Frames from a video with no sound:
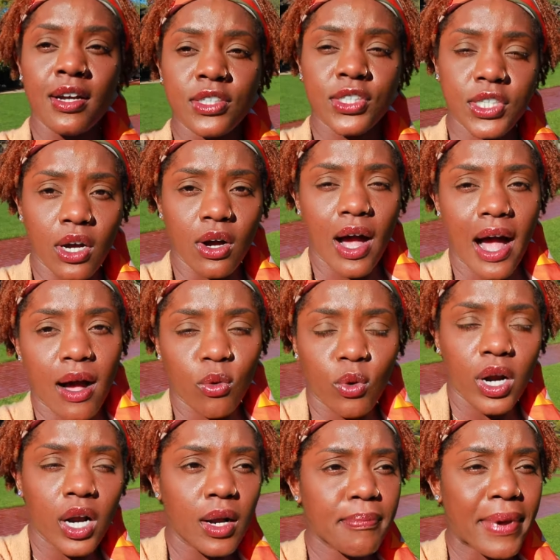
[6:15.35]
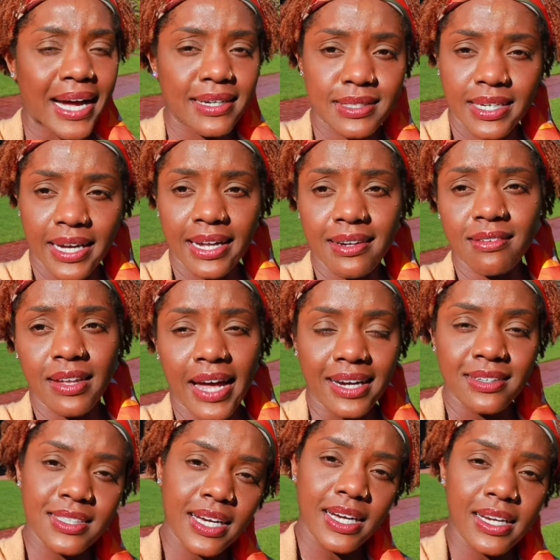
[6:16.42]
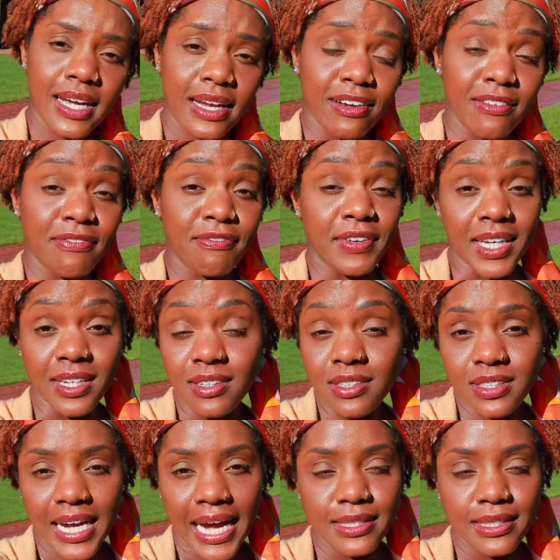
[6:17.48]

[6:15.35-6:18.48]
So our basket landed in a field.